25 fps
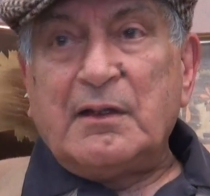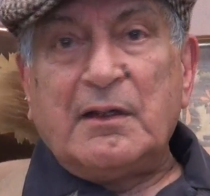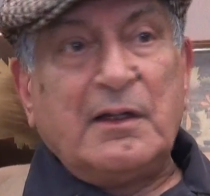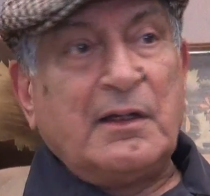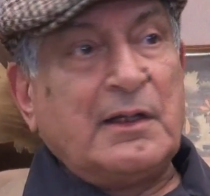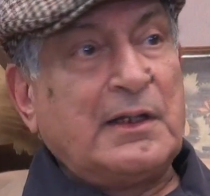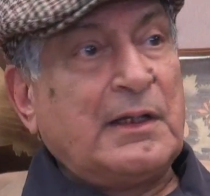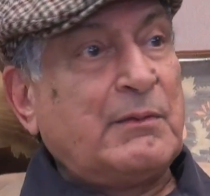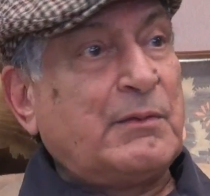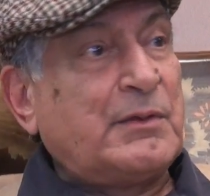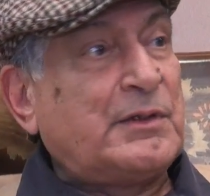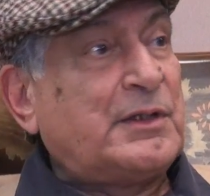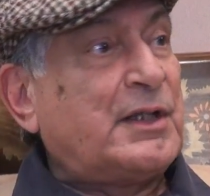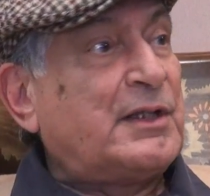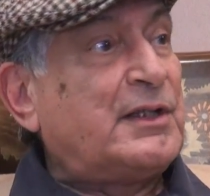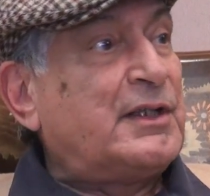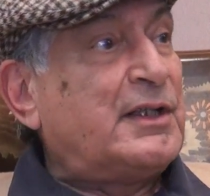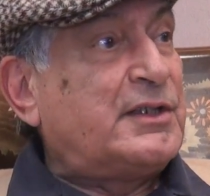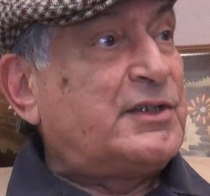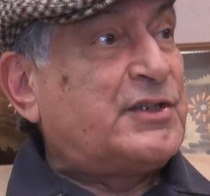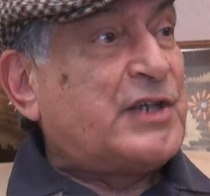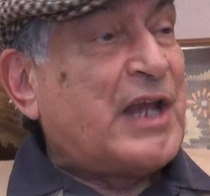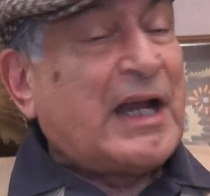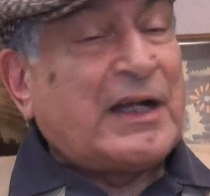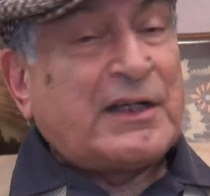And there were then
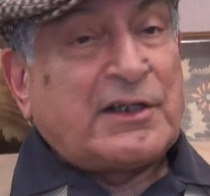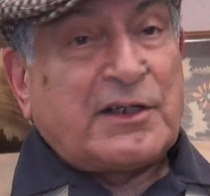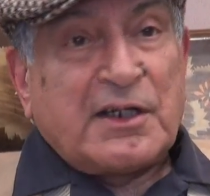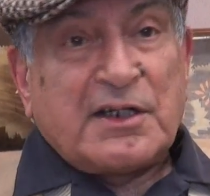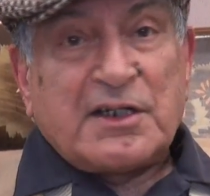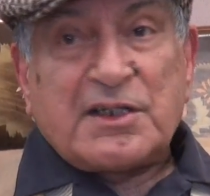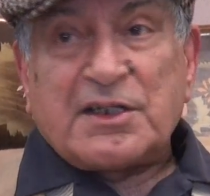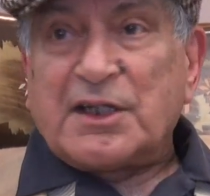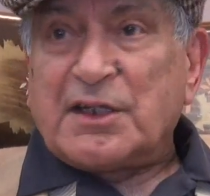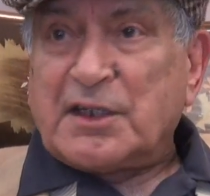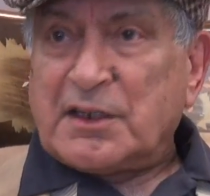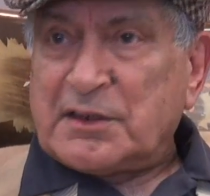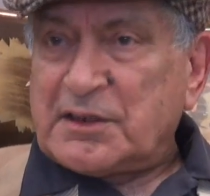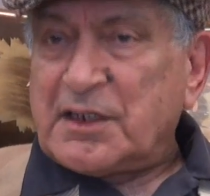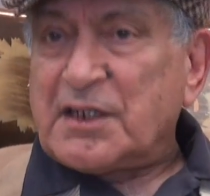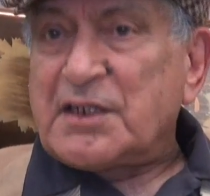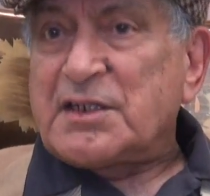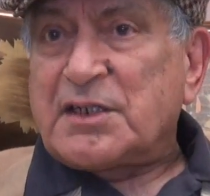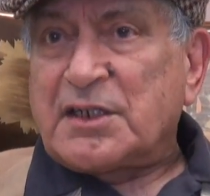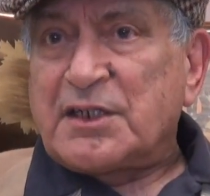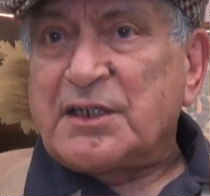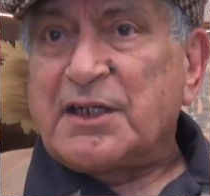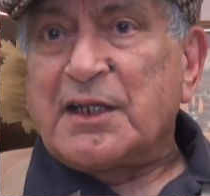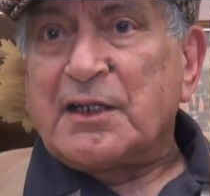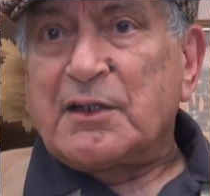the chanters and others
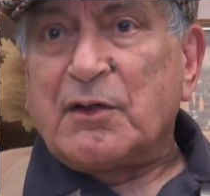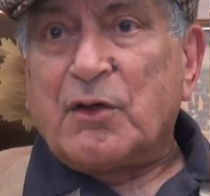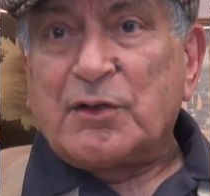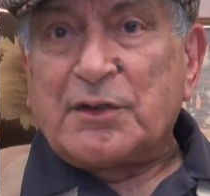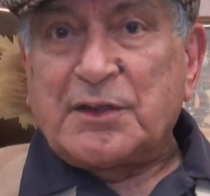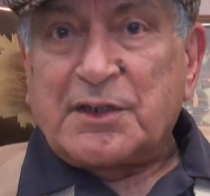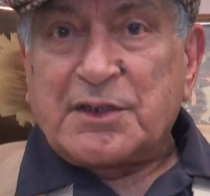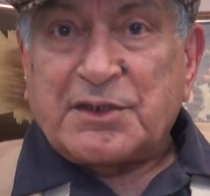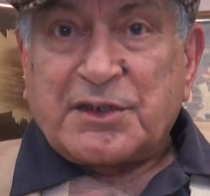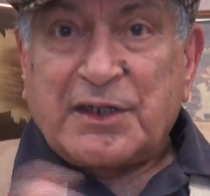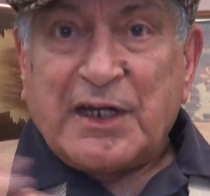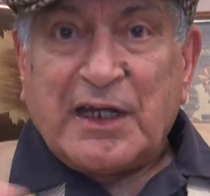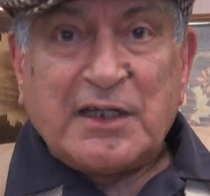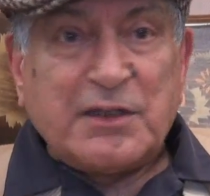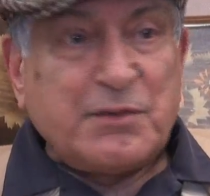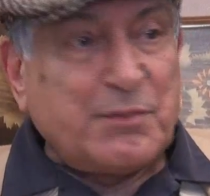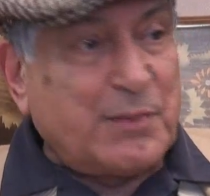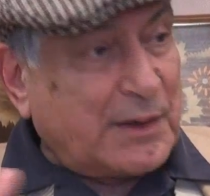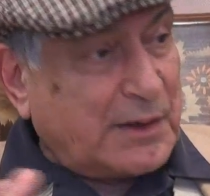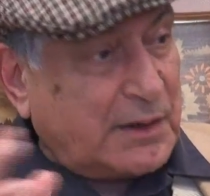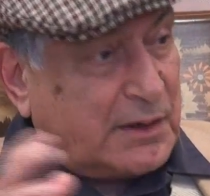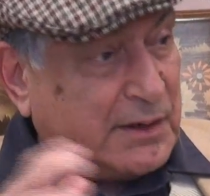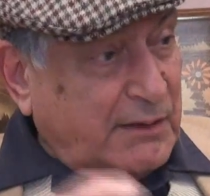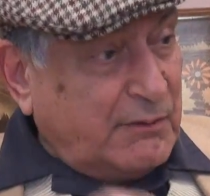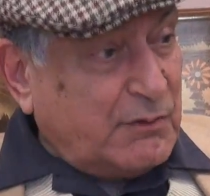sitting on the stage,
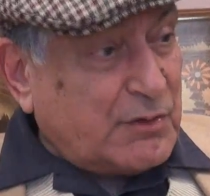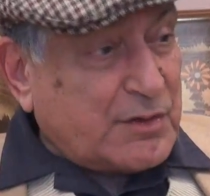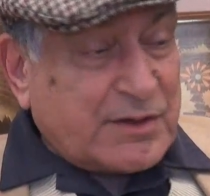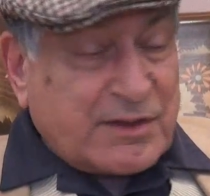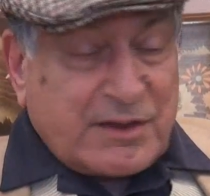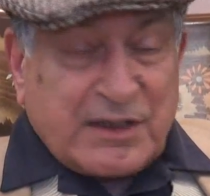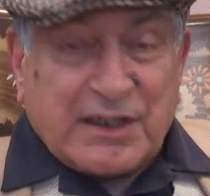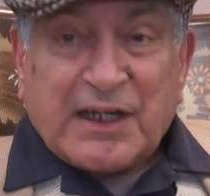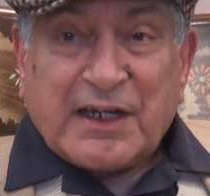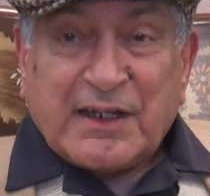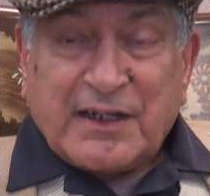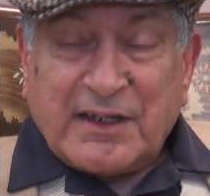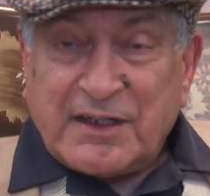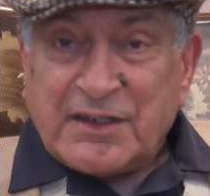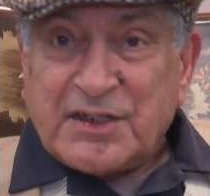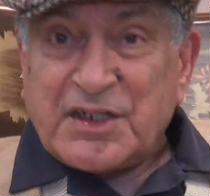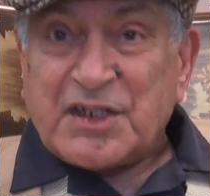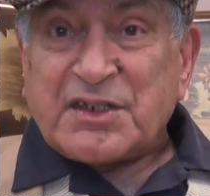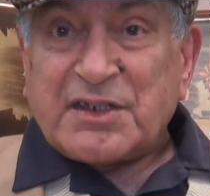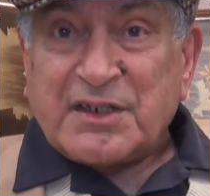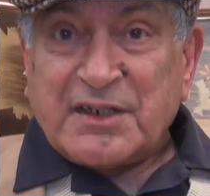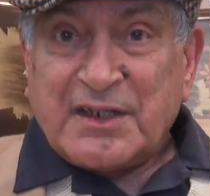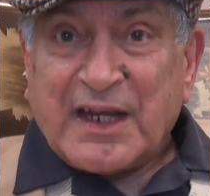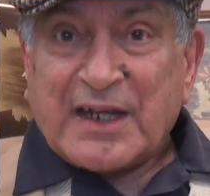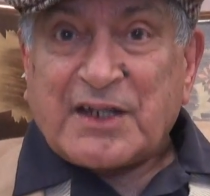but he was sitting
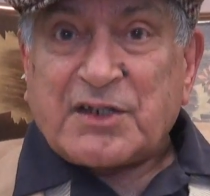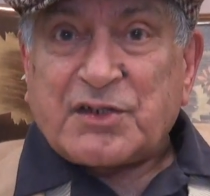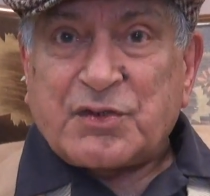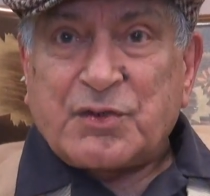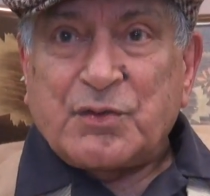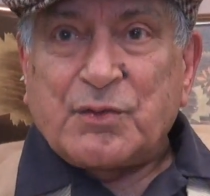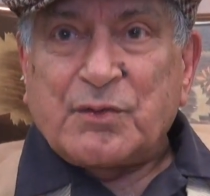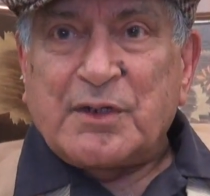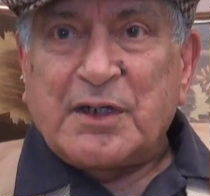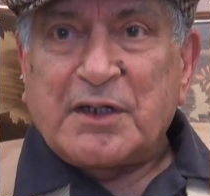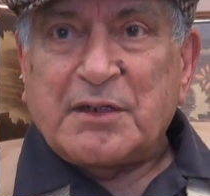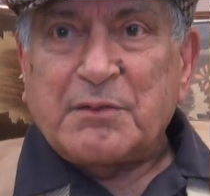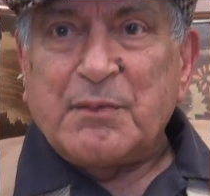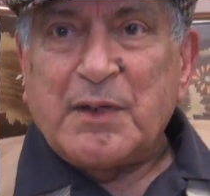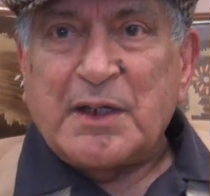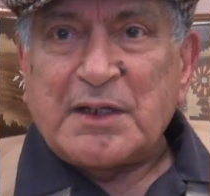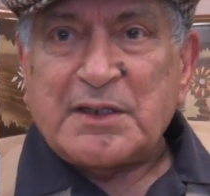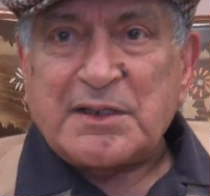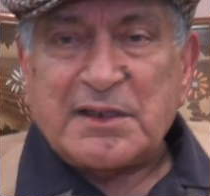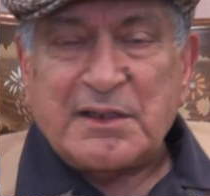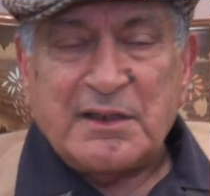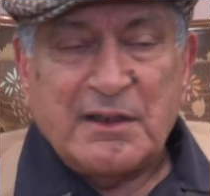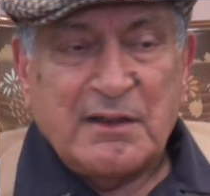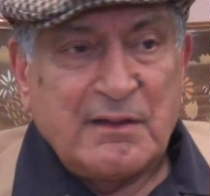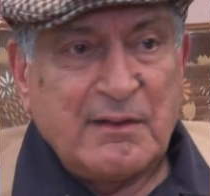just next to Great
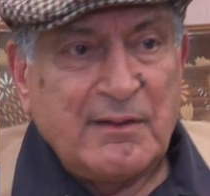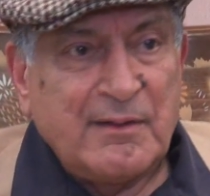Master.